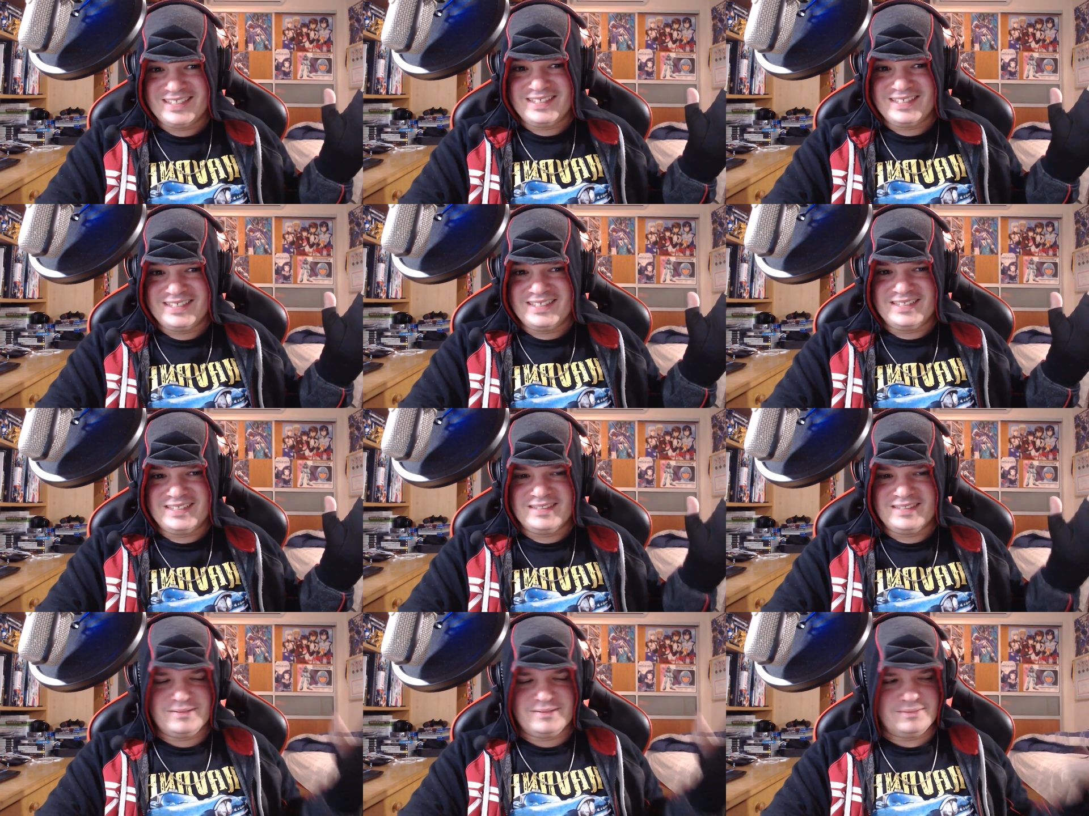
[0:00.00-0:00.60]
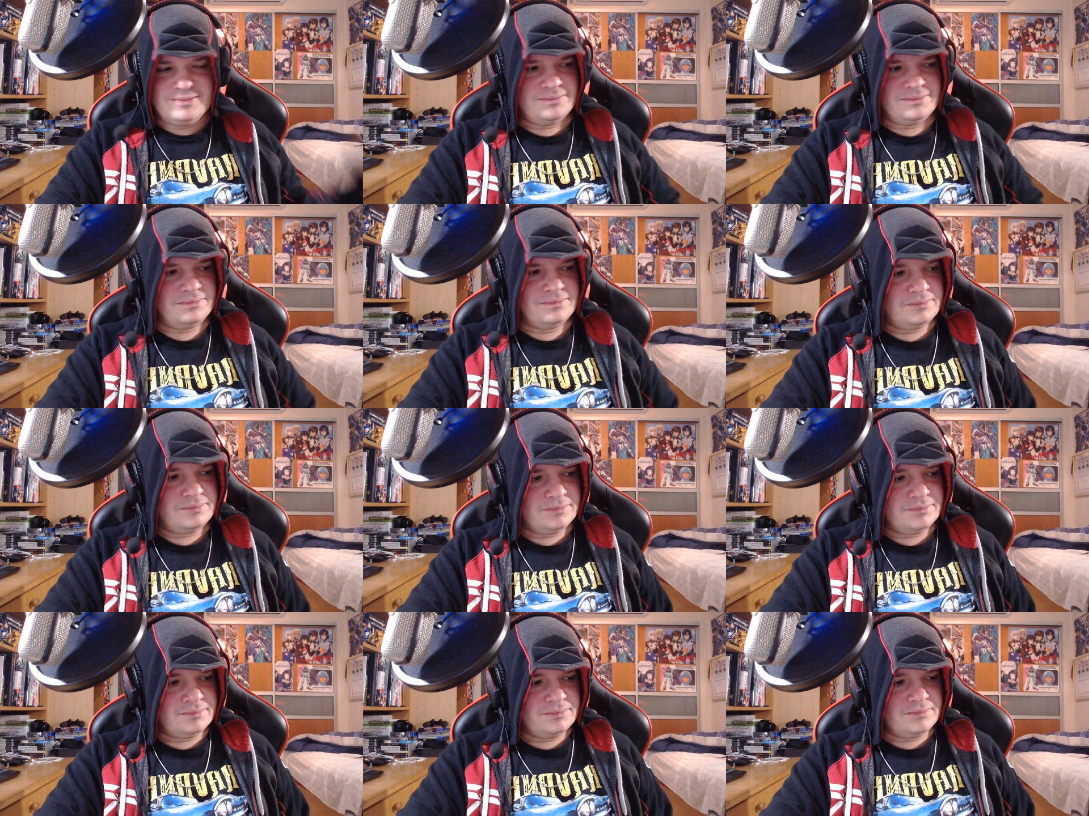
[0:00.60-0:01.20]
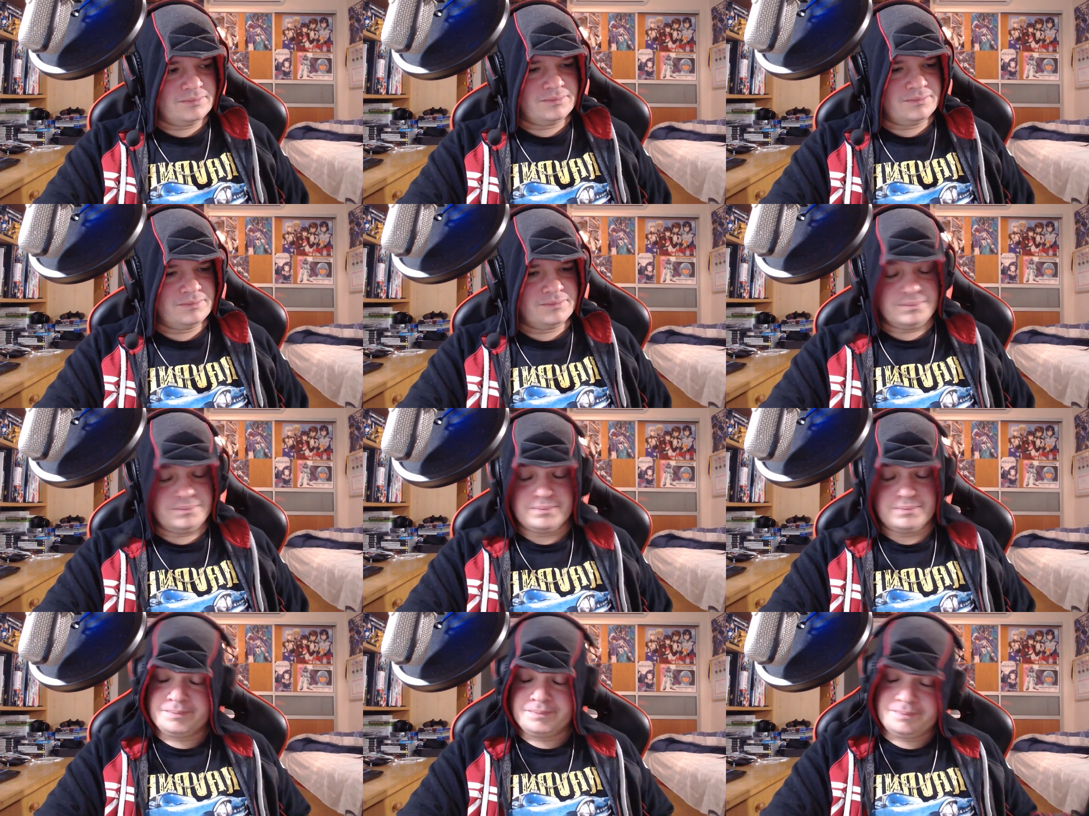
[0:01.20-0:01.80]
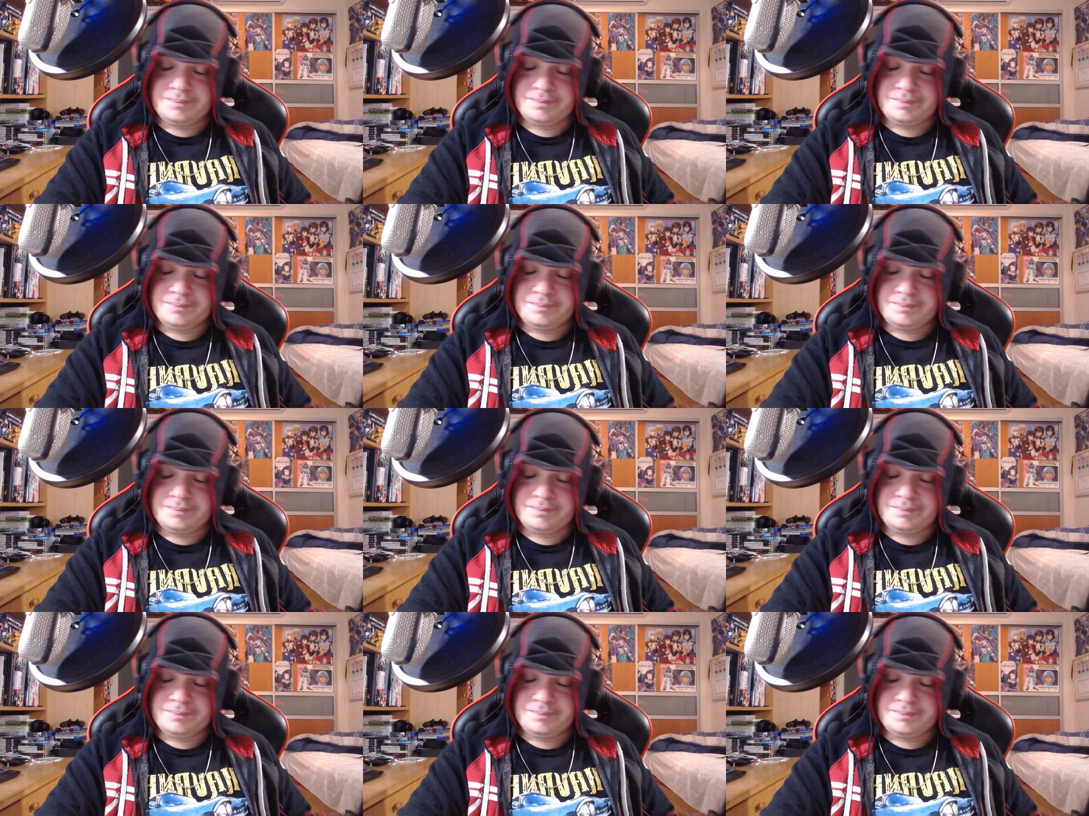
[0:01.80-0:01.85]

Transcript: [no speech]